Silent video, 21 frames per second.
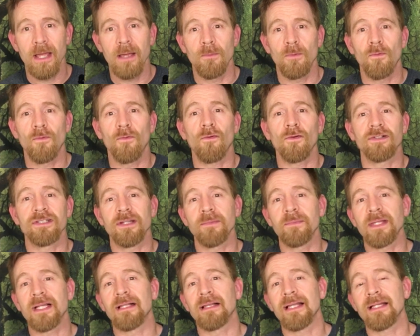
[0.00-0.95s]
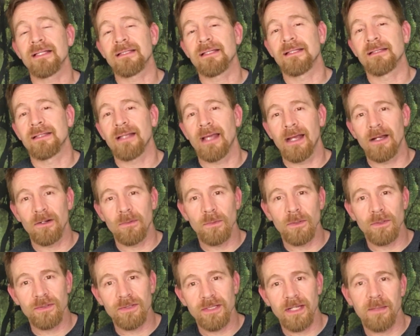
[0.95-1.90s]
before something less
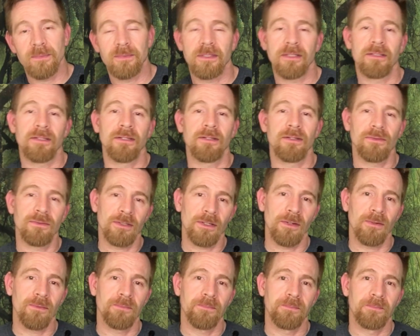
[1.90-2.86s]
desirable steps in to do so.